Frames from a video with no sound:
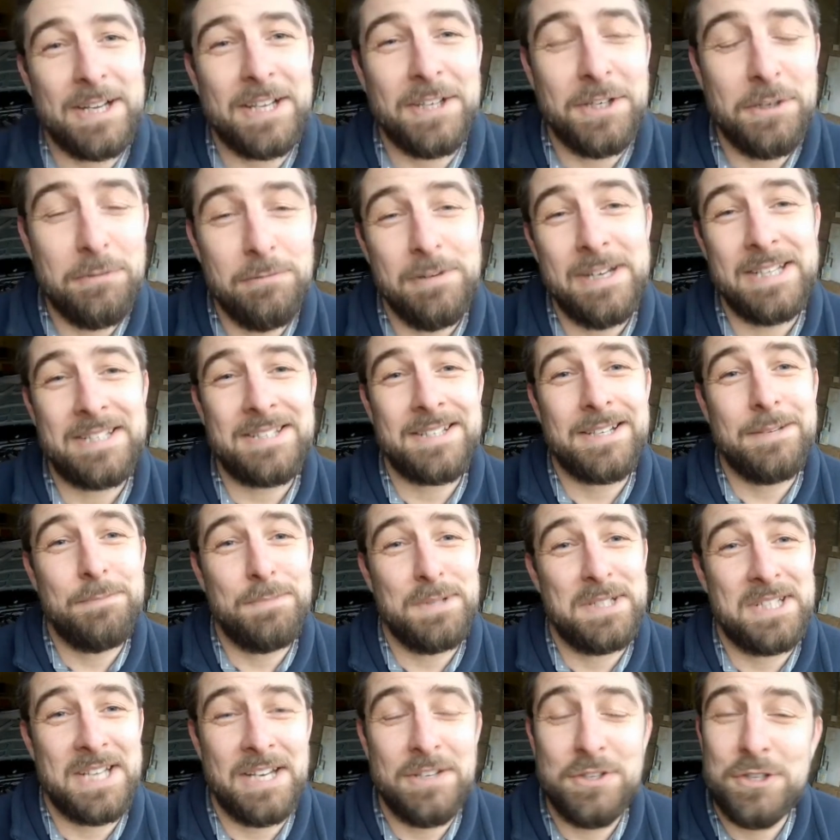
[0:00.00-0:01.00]
going to risk
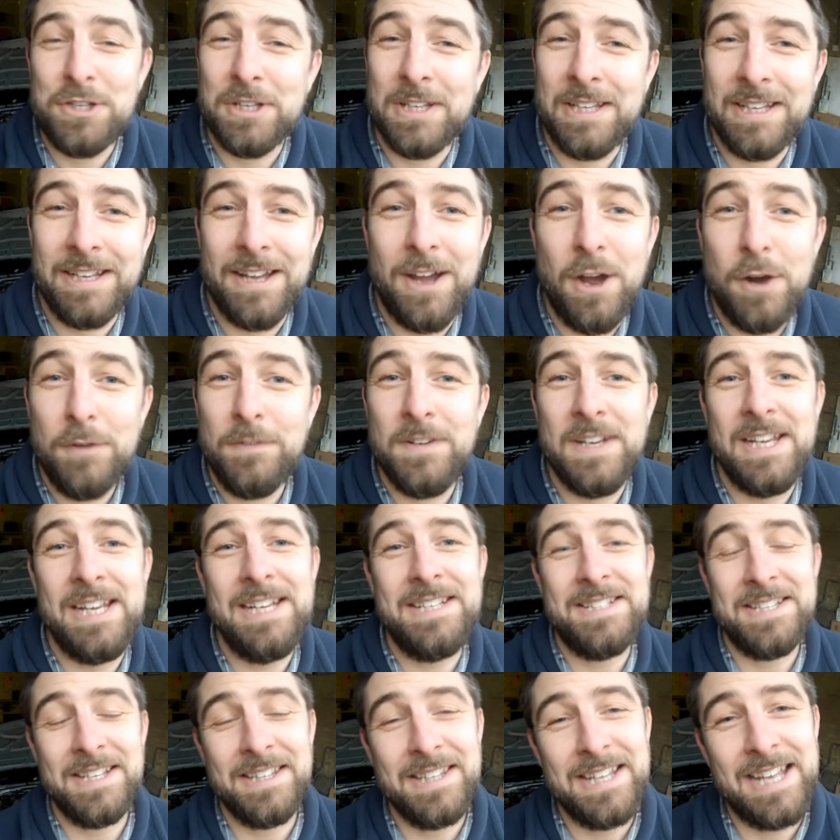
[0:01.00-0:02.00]
potentially
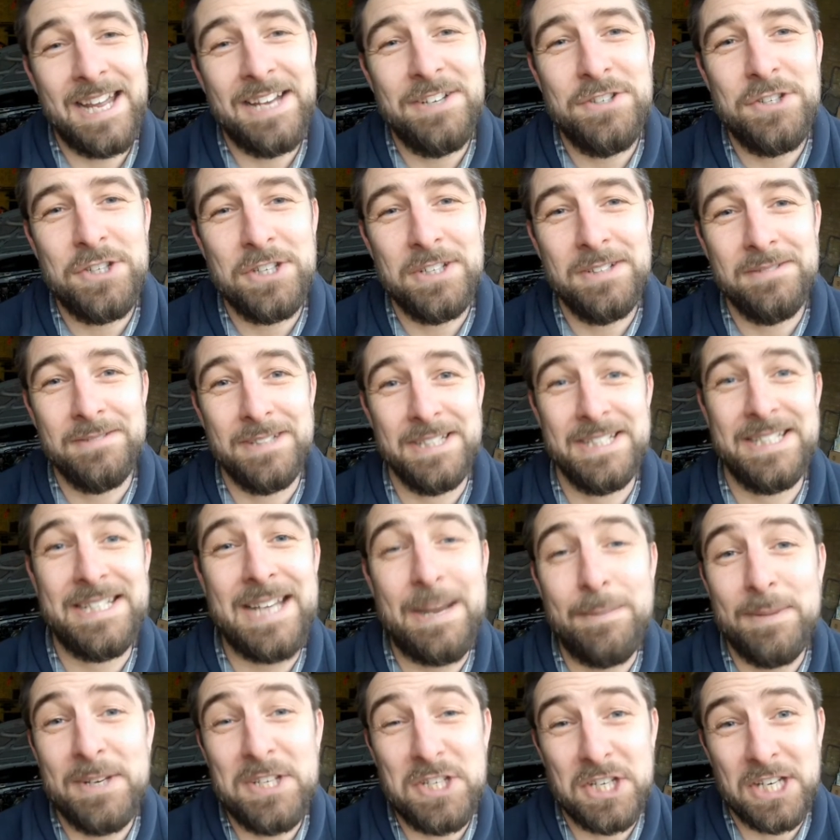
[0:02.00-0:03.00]
overheating the engine and
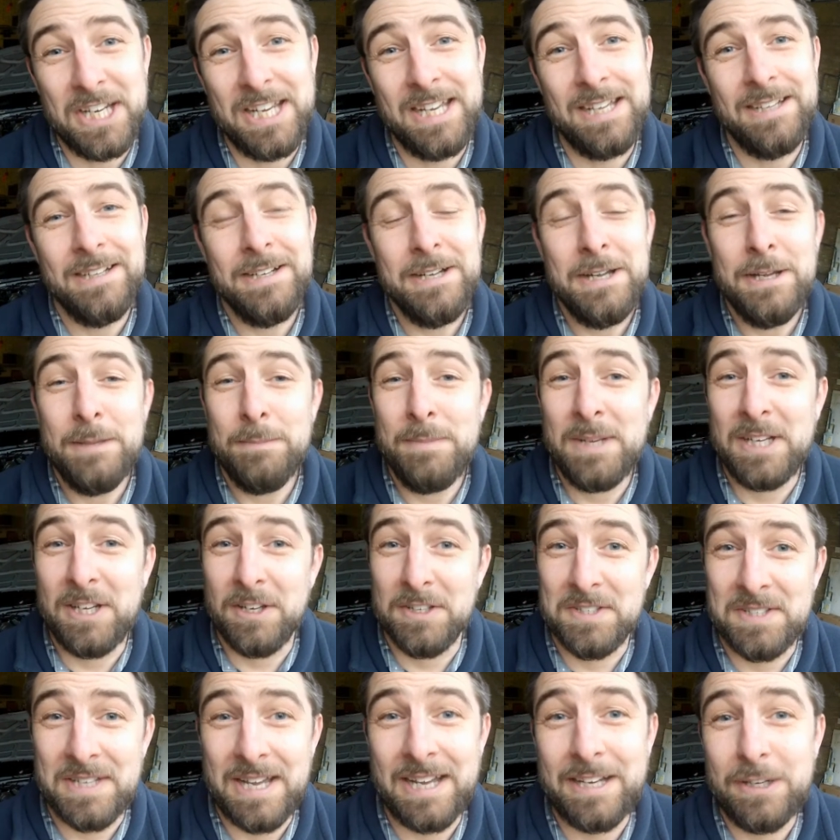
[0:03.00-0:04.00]
damaging it
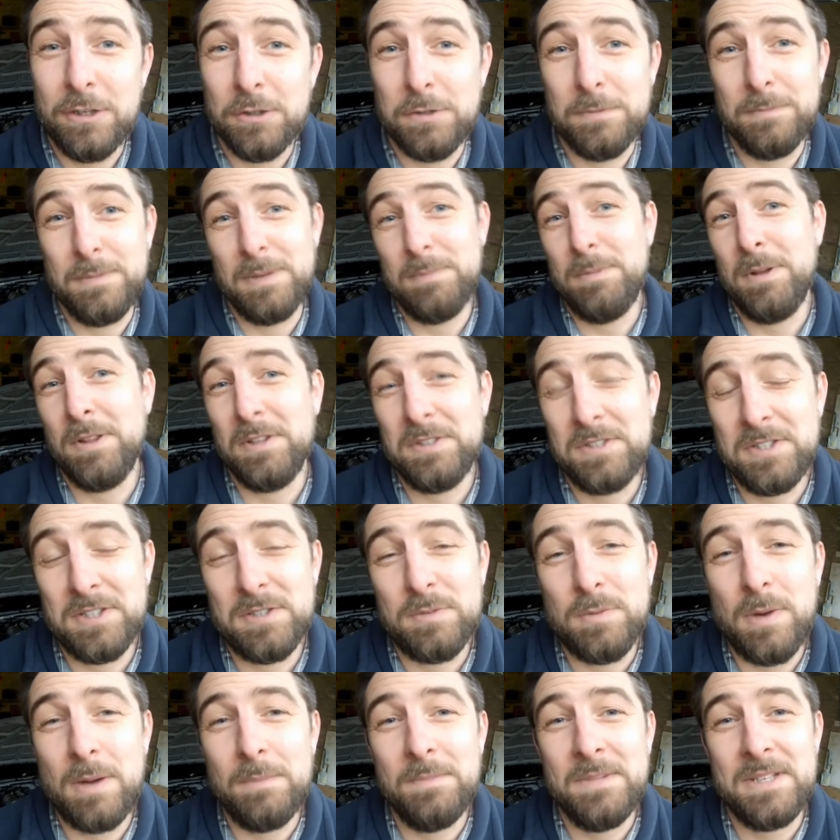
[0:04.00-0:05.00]
because I couldn't be bothered to
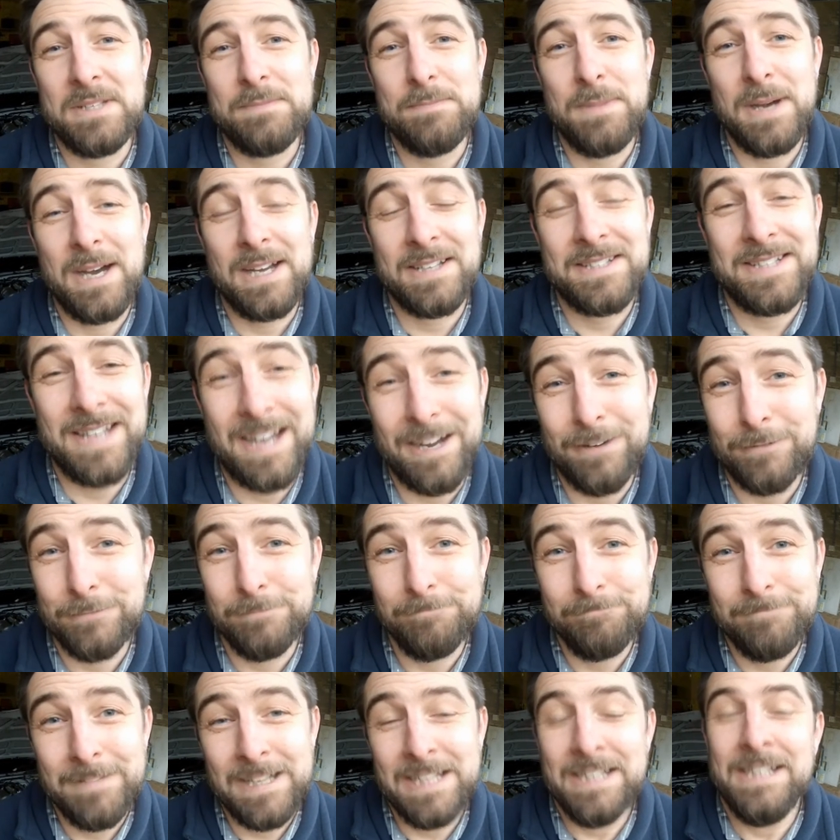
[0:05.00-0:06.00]
swap this part
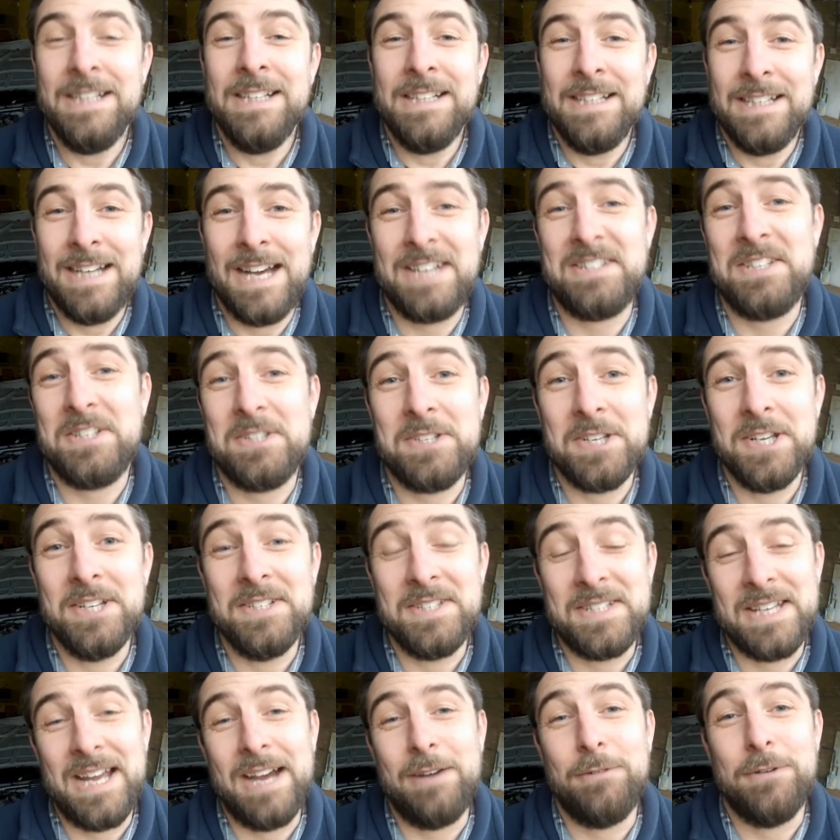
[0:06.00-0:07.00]
out? As it
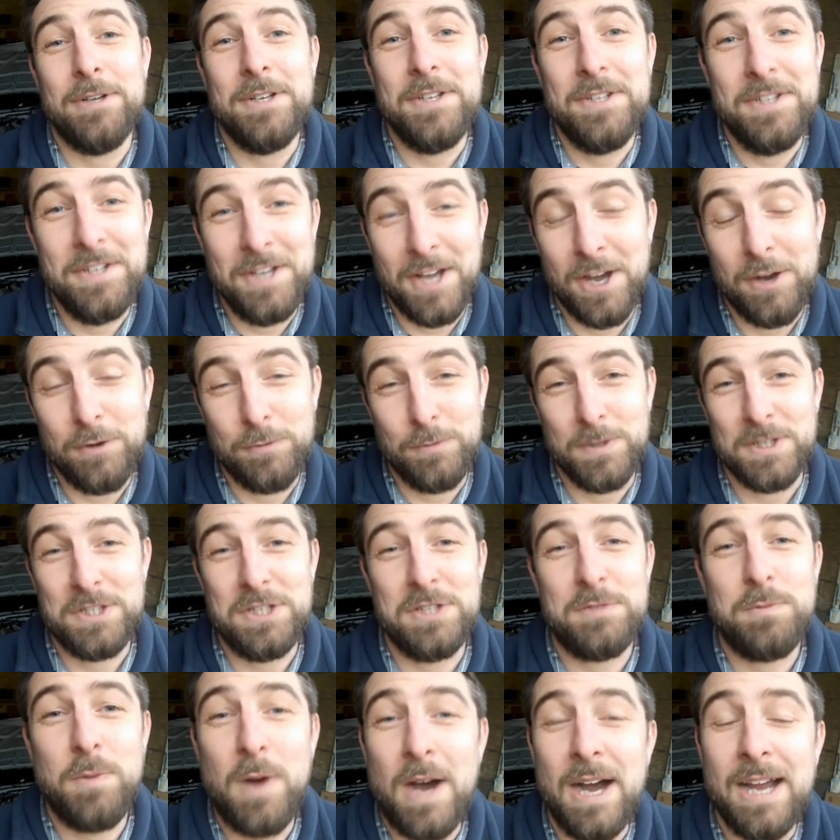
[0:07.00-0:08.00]
turns out, no, which
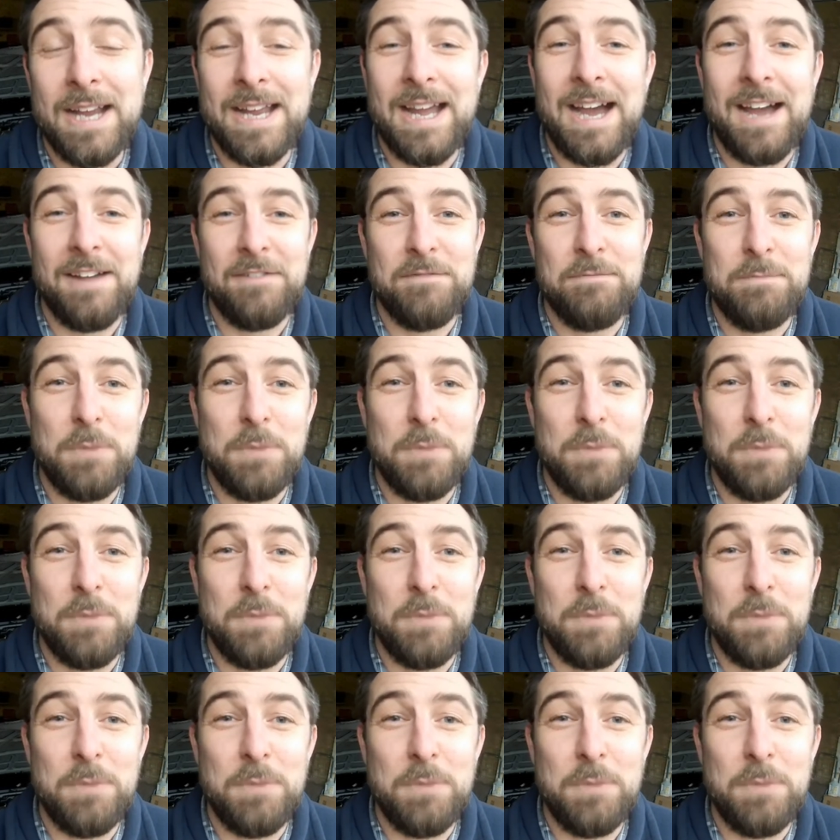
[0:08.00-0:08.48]
is why I've